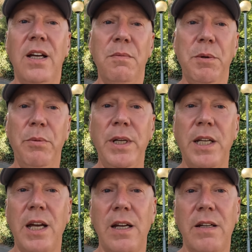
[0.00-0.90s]
but when you
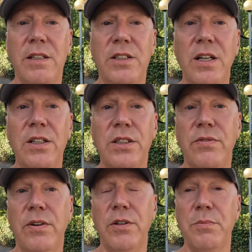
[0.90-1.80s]
get here they charge you
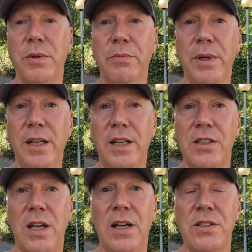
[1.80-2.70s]
for them, and when I
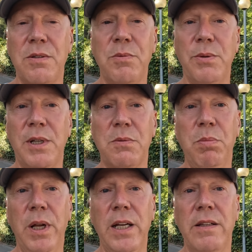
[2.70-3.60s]
asked them to
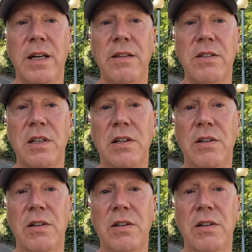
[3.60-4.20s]
explain that, they said,